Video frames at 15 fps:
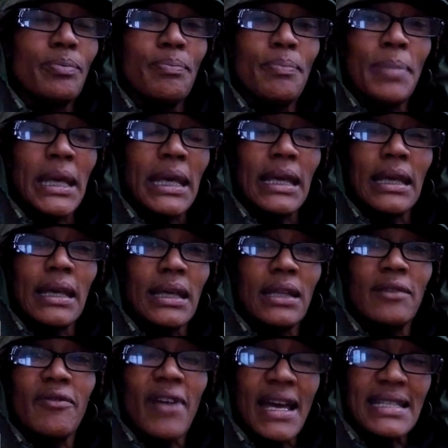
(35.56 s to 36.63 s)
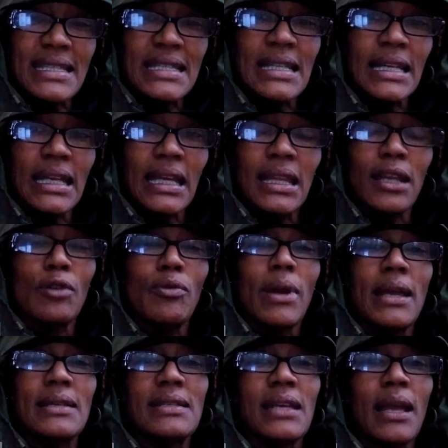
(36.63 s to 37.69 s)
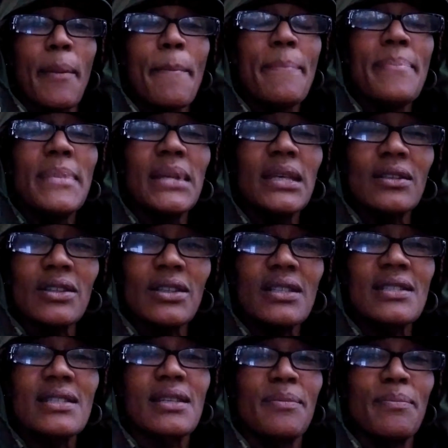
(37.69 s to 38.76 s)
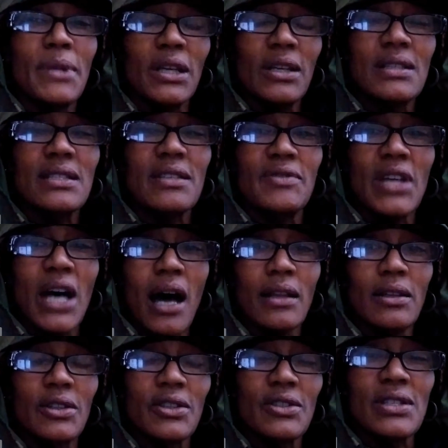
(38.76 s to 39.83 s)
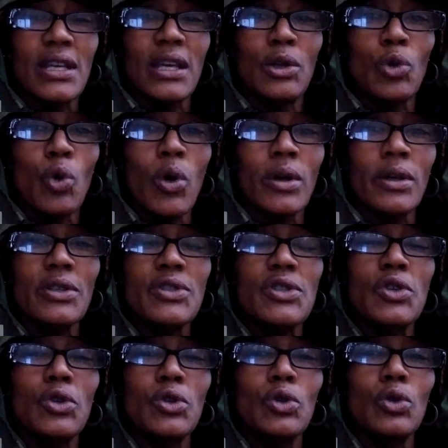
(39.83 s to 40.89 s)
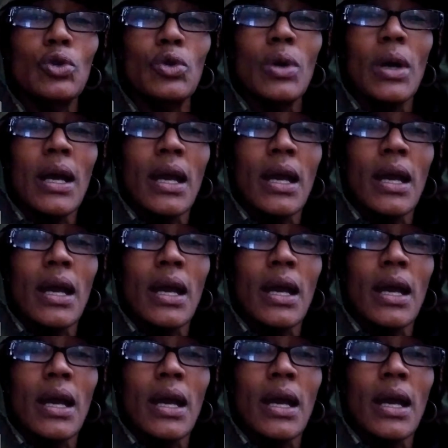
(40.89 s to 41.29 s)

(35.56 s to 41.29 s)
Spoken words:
being invested in. They're raising millions and millions of dollars in order to,